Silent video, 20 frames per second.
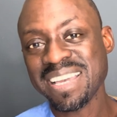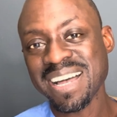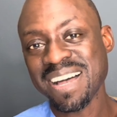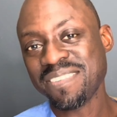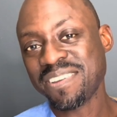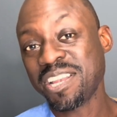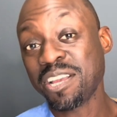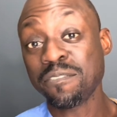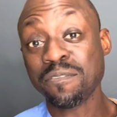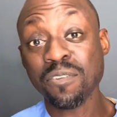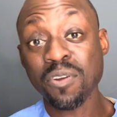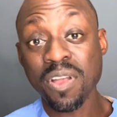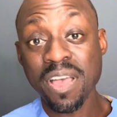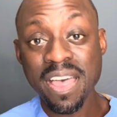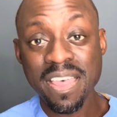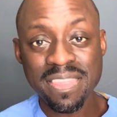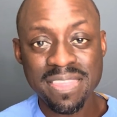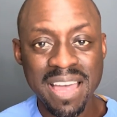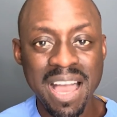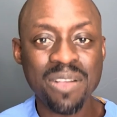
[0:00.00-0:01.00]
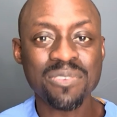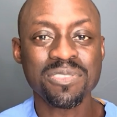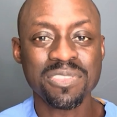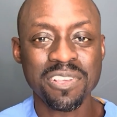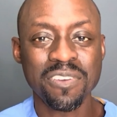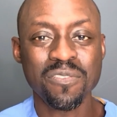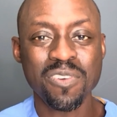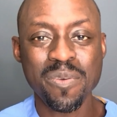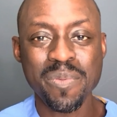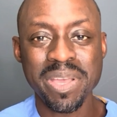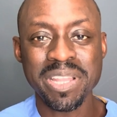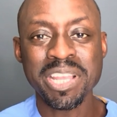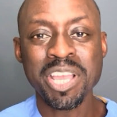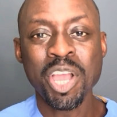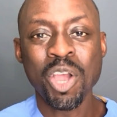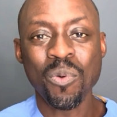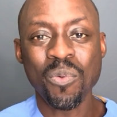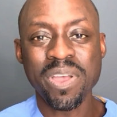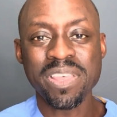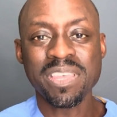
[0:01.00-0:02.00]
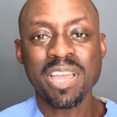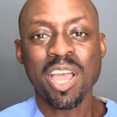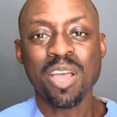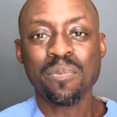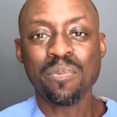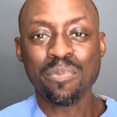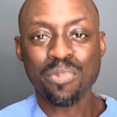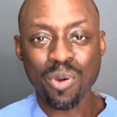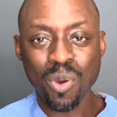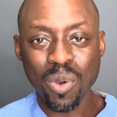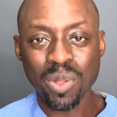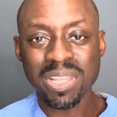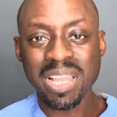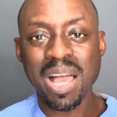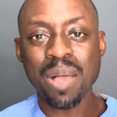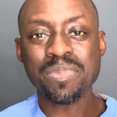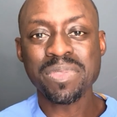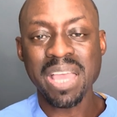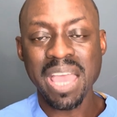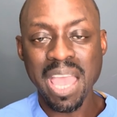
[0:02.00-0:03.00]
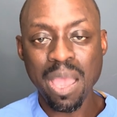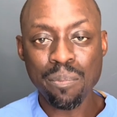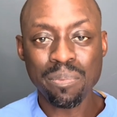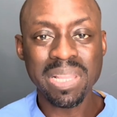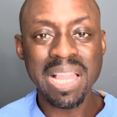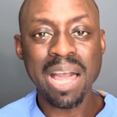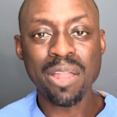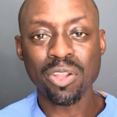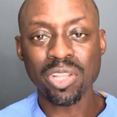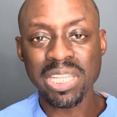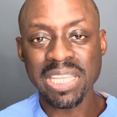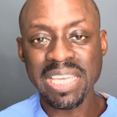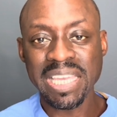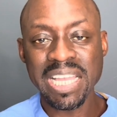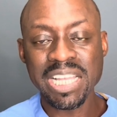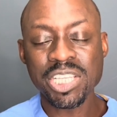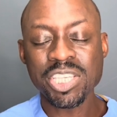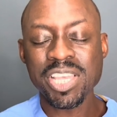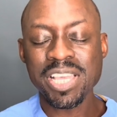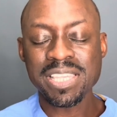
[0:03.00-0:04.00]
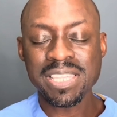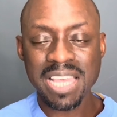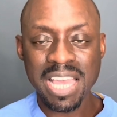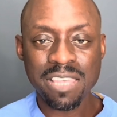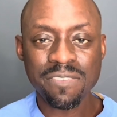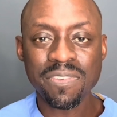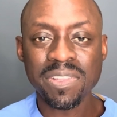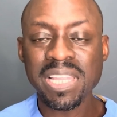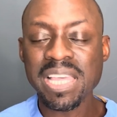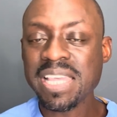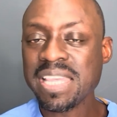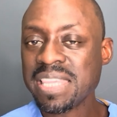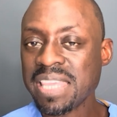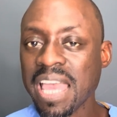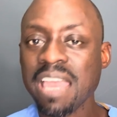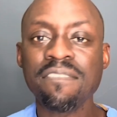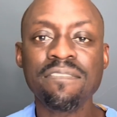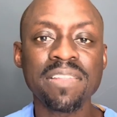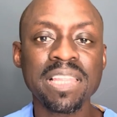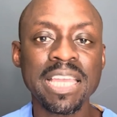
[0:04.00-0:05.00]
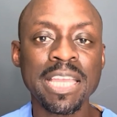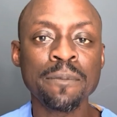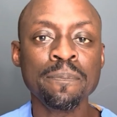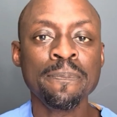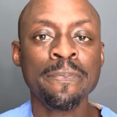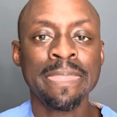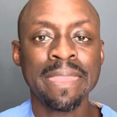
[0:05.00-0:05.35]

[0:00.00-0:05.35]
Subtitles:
I've cared for thousands of women with prolapse and bladder leakage successfully, safely.